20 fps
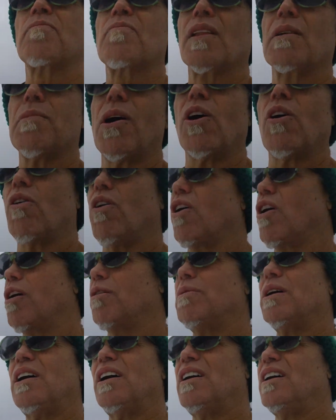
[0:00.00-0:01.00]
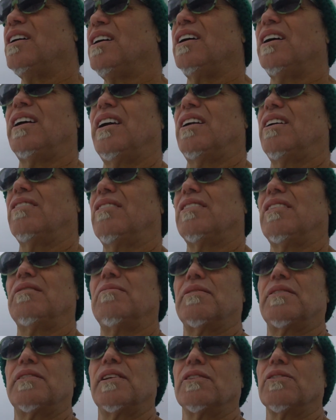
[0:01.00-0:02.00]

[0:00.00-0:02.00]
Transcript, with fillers: my old home. You know, the